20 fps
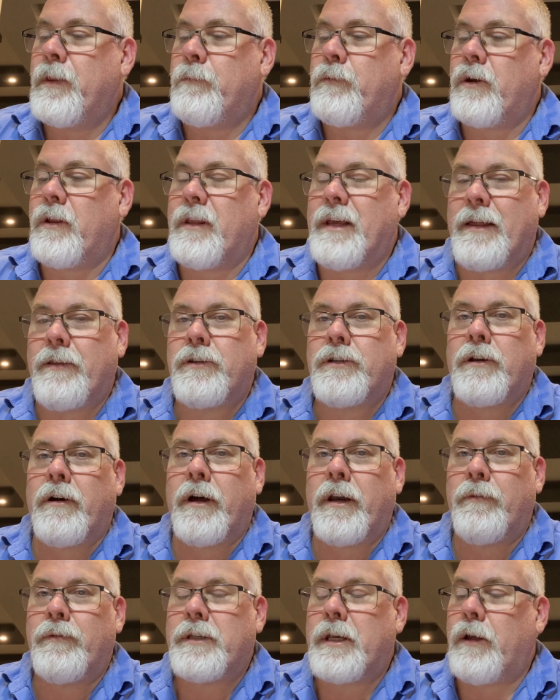But on the other
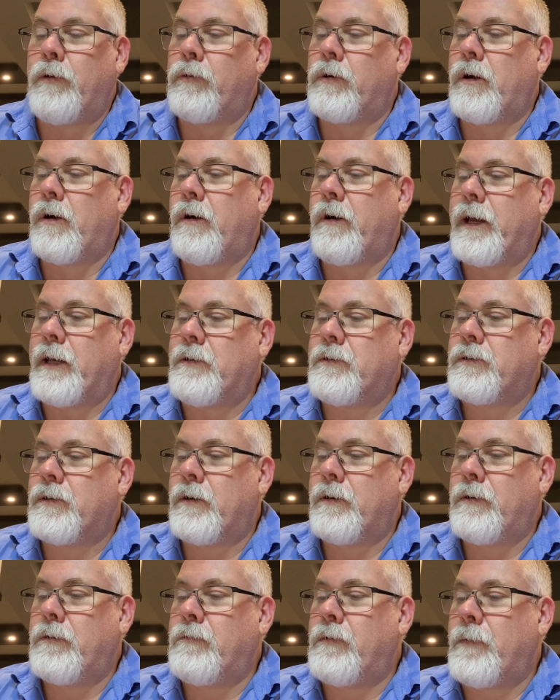side it was held high,
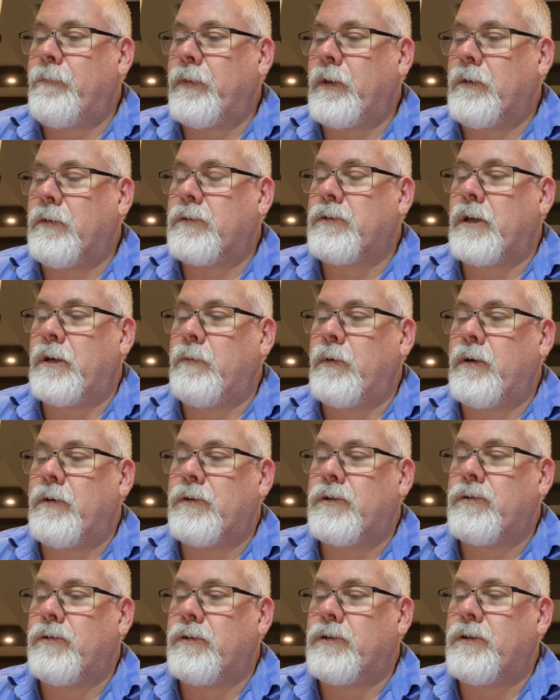so it looks like we got a
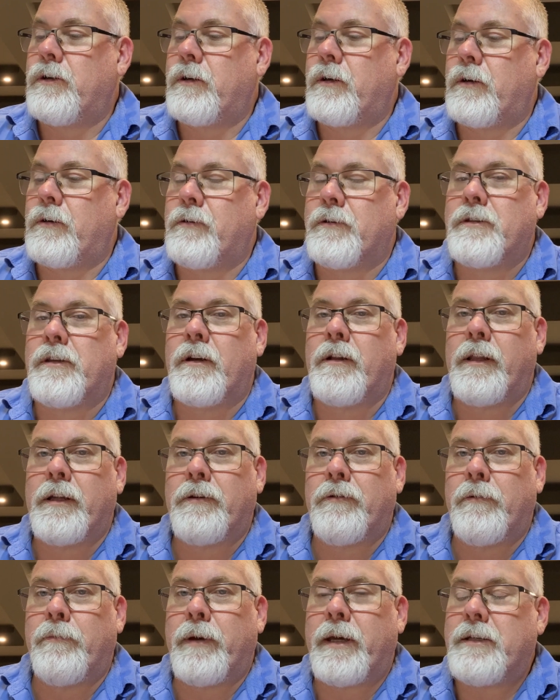short circuit across the
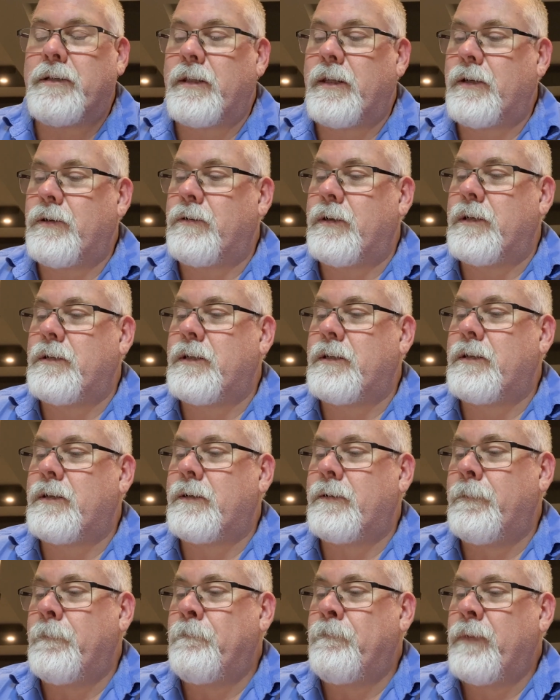collector and base of that
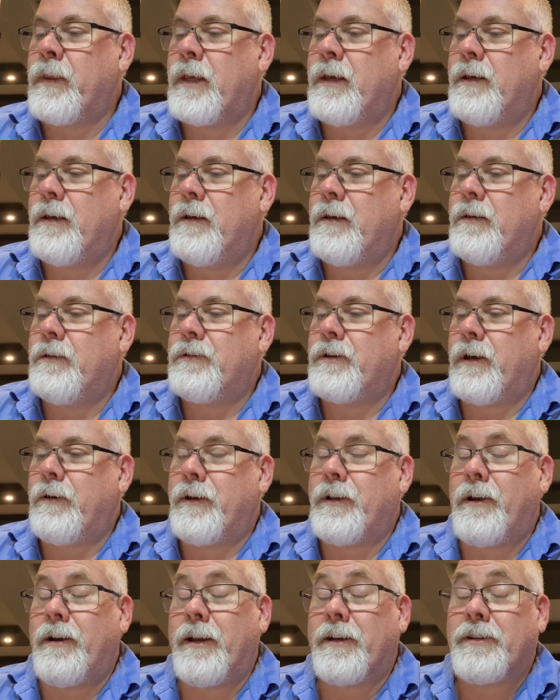transistor. So
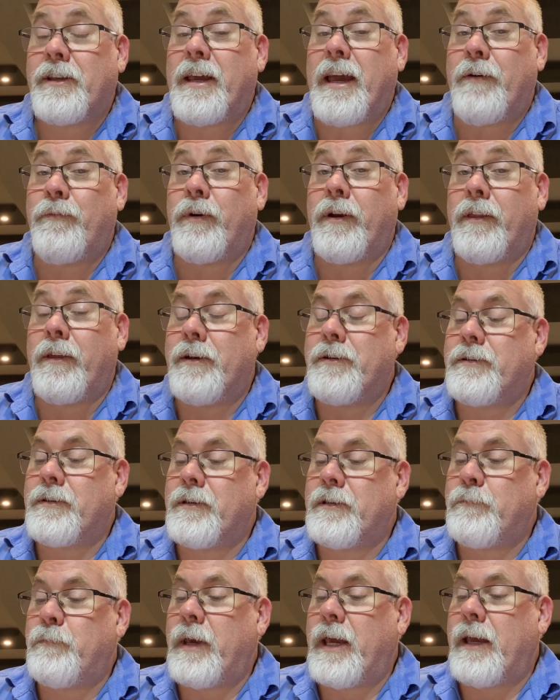I don't actually have one of those as
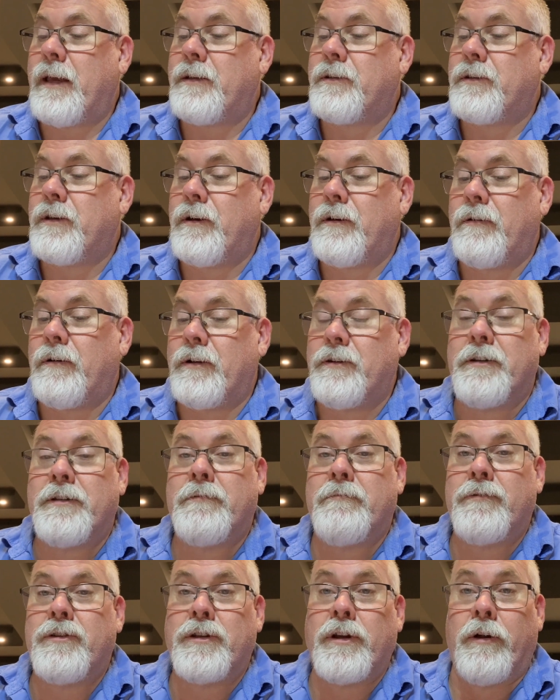a spare, so I
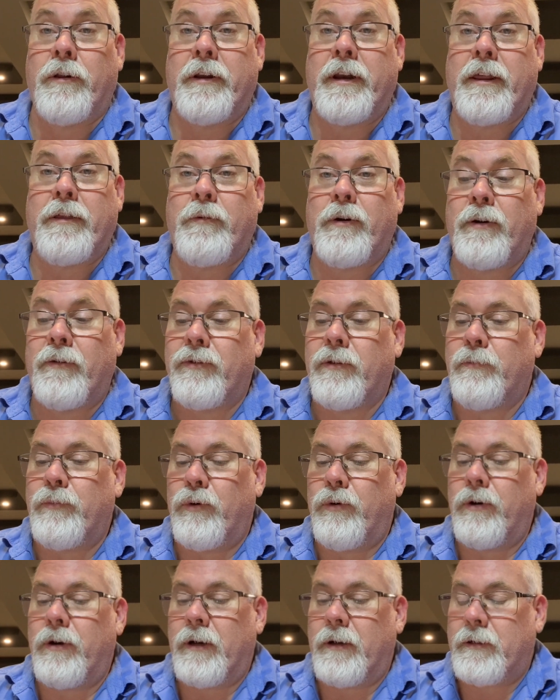just stole another one off the
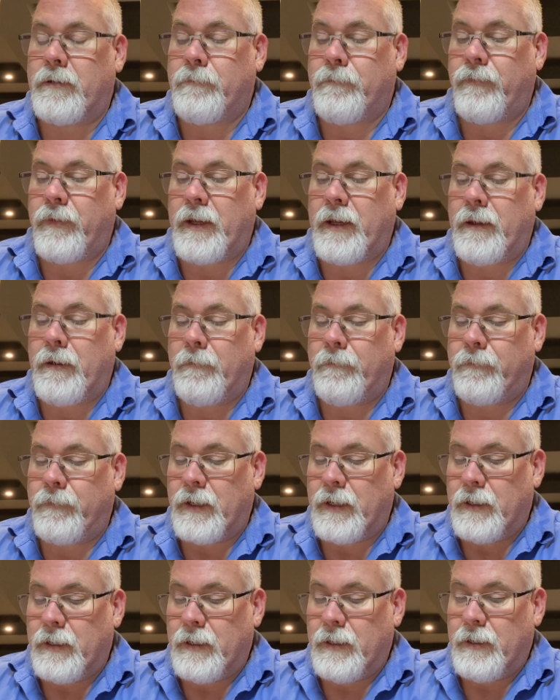board in
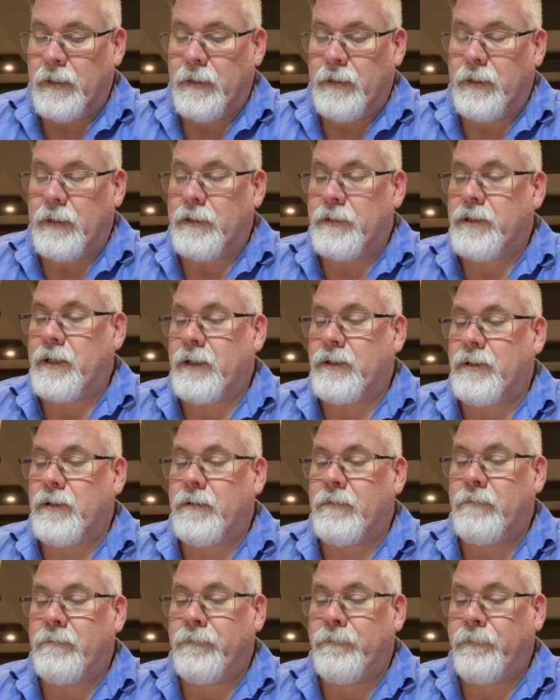a
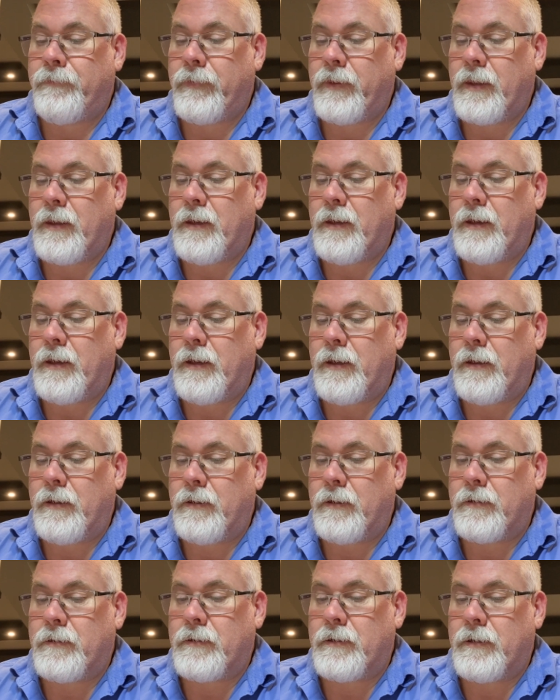section
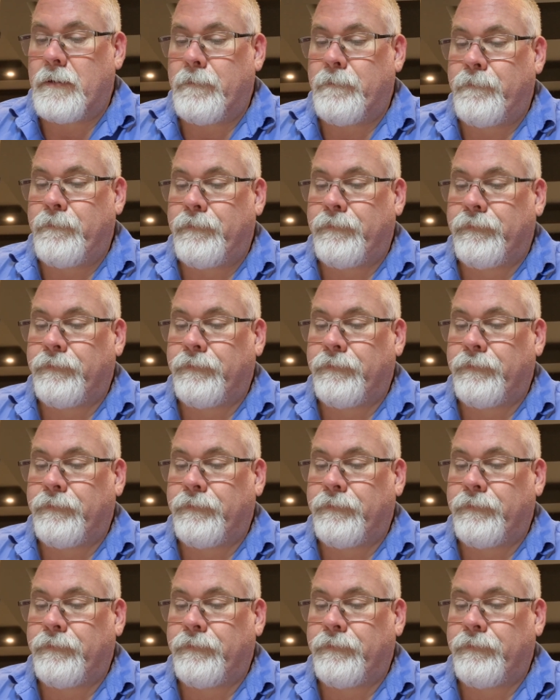that